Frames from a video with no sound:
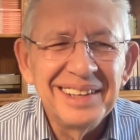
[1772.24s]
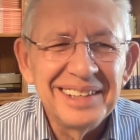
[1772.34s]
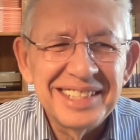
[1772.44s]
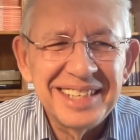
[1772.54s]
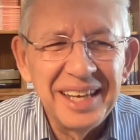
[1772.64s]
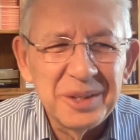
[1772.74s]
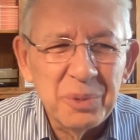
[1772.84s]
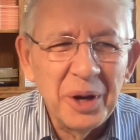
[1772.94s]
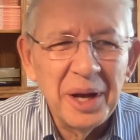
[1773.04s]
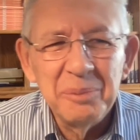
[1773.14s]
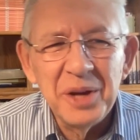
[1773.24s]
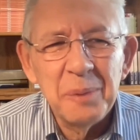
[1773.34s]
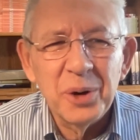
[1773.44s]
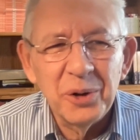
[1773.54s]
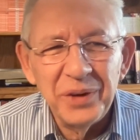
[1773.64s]
says, well, I'm
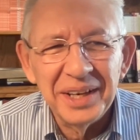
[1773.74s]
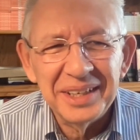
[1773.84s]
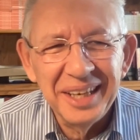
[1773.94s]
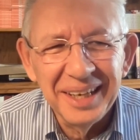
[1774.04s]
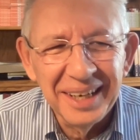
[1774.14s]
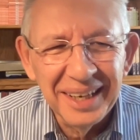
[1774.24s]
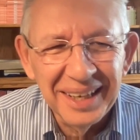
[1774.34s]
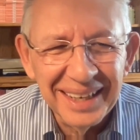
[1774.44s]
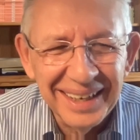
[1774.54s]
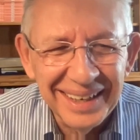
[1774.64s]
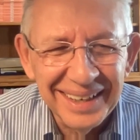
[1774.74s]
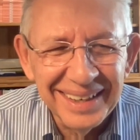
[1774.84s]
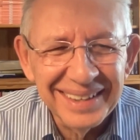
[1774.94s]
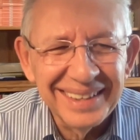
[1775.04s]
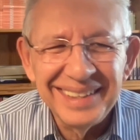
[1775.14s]
not perfect. And
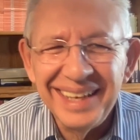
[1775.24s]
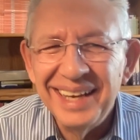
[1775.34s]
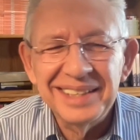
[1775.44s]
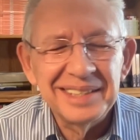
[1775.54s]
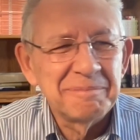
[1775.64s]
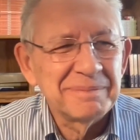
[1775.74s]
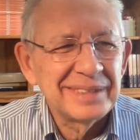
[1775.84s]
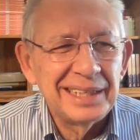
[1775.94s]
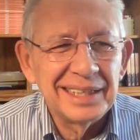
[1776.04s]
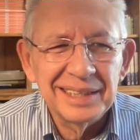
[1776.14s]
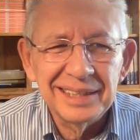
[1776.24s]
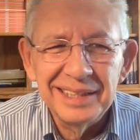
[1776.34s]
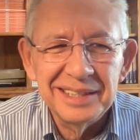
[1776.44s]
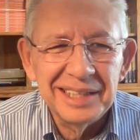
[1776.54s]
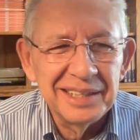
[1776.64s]
that
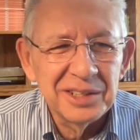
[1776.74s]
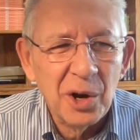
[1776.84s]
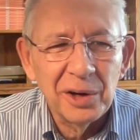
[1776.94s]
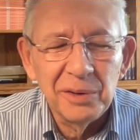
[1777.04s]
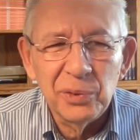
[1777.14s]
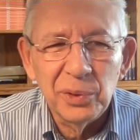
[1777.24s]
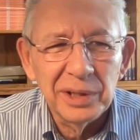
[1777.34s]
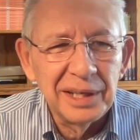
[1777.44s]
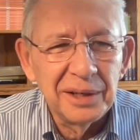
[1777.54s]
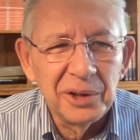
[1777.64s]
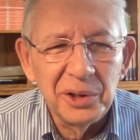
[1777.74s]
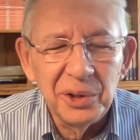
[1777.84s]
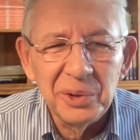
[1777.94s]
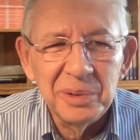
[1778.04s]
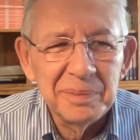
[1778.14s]
is hard for a leader to
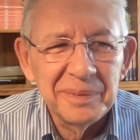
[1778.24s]
do.